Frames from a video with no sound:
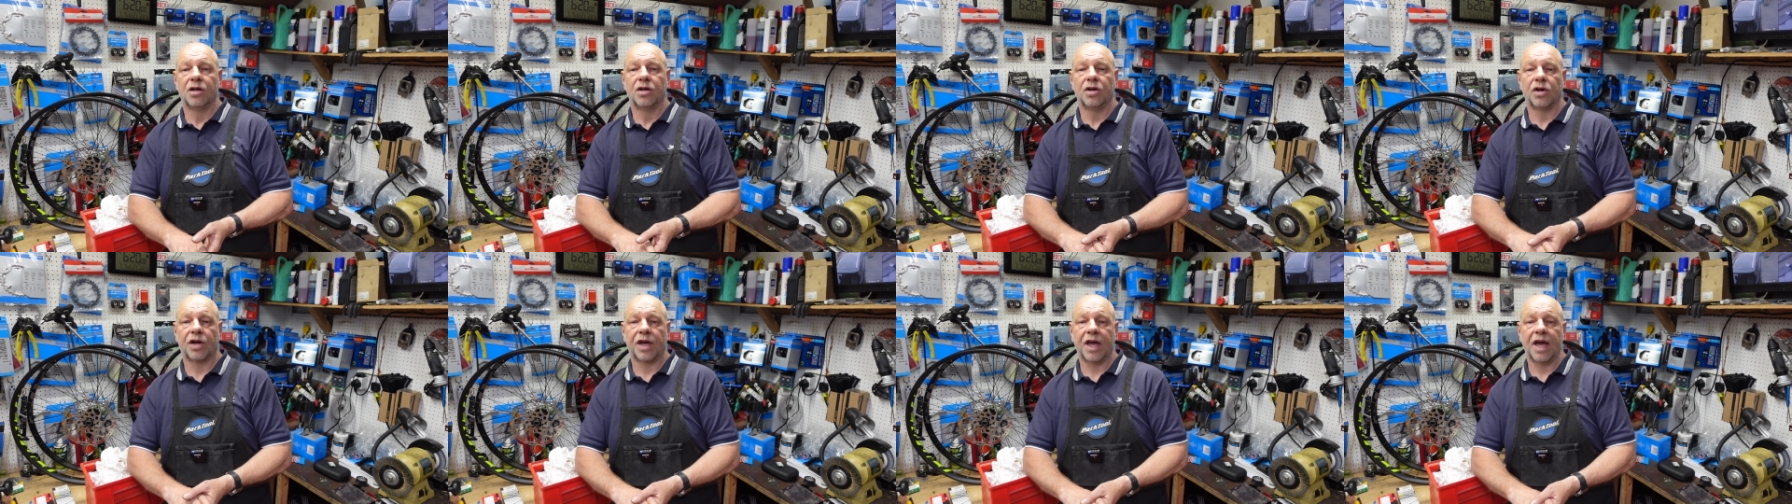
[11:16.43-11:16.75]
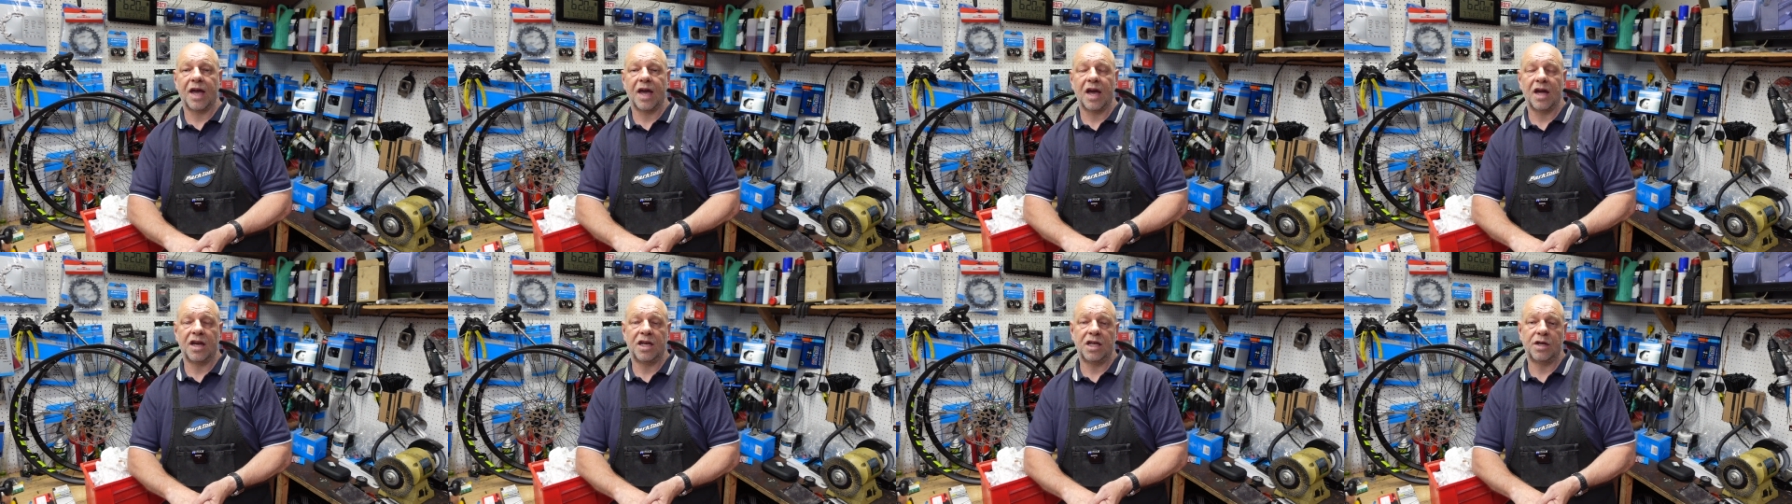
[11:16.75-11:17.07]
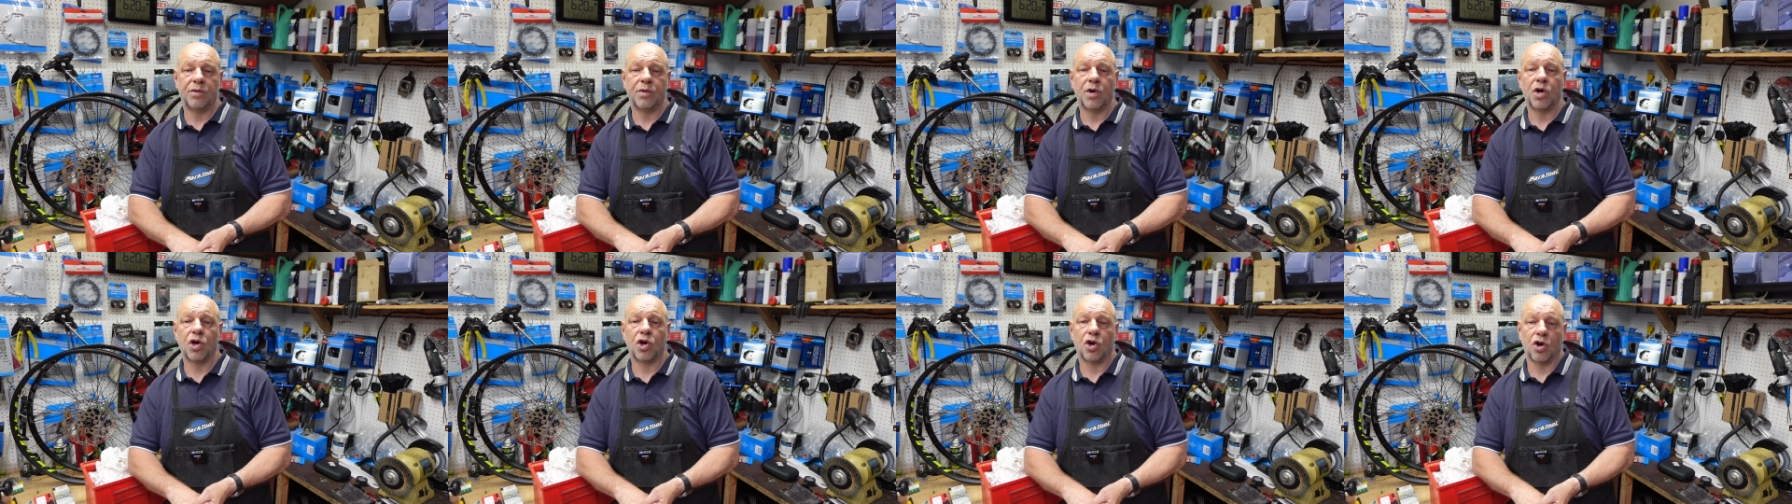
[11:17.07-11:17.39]
Okay, and
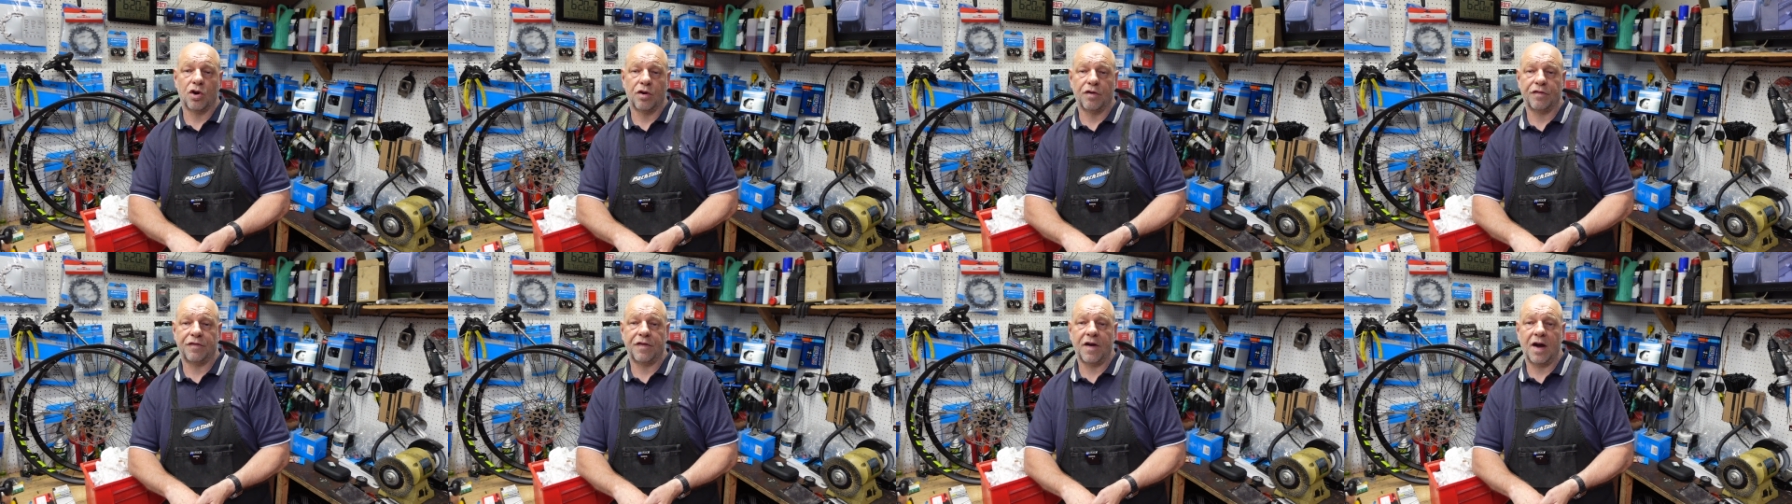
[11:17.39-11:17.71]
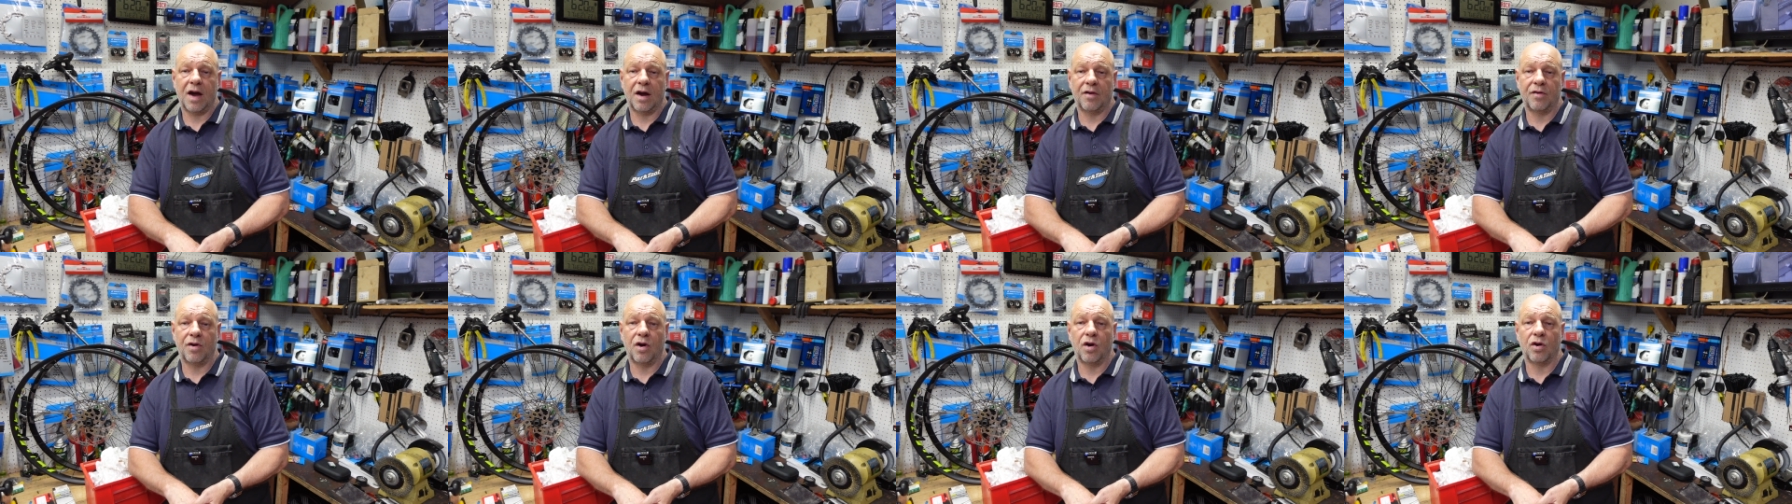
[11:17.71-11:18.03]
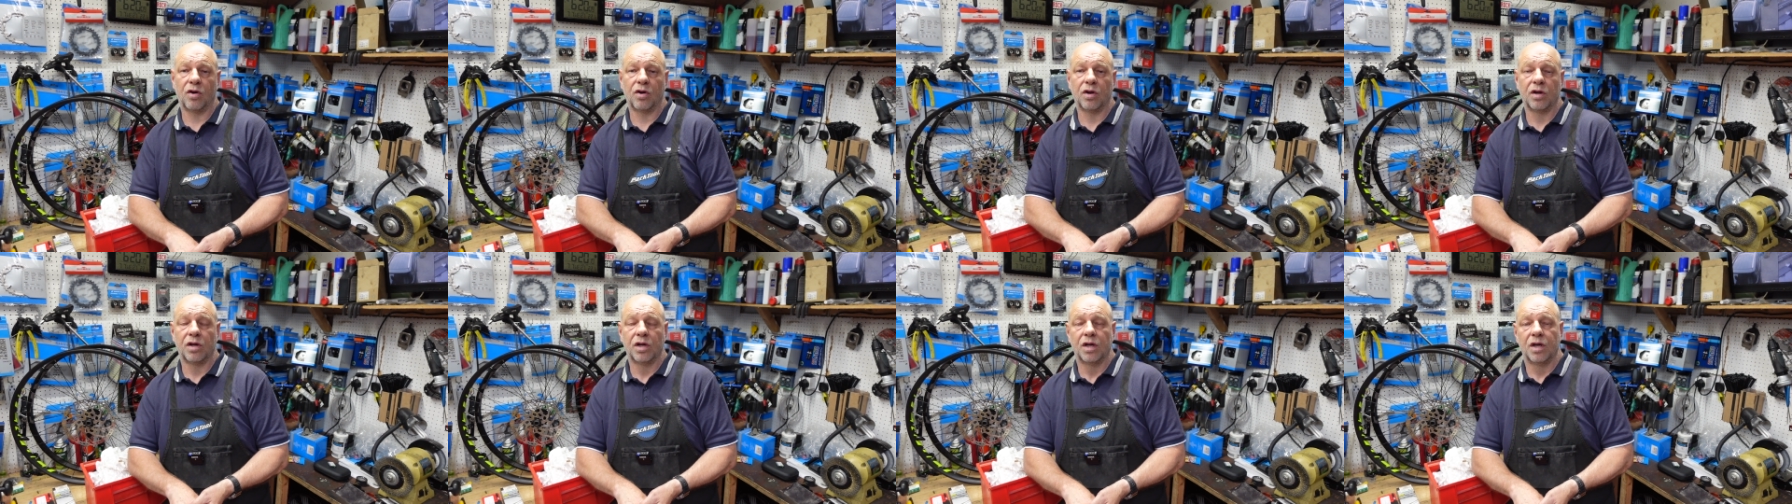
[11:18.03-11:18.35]
you won't go far
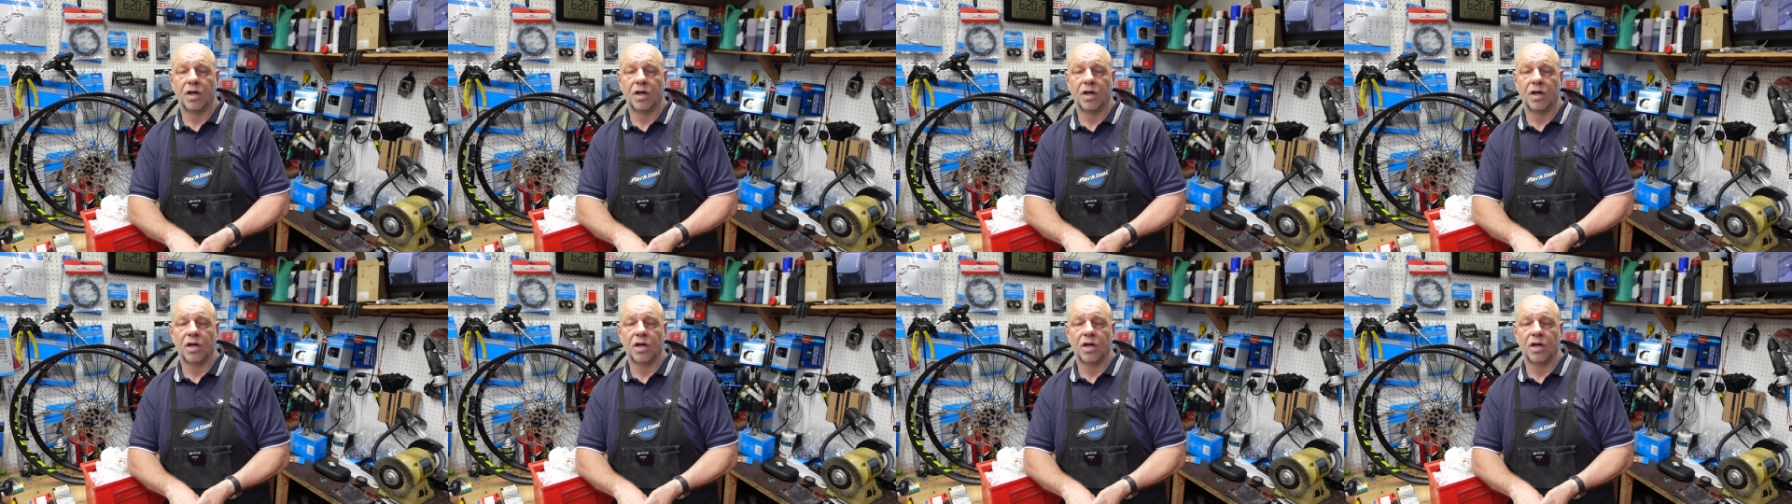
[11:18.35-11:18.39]
wrong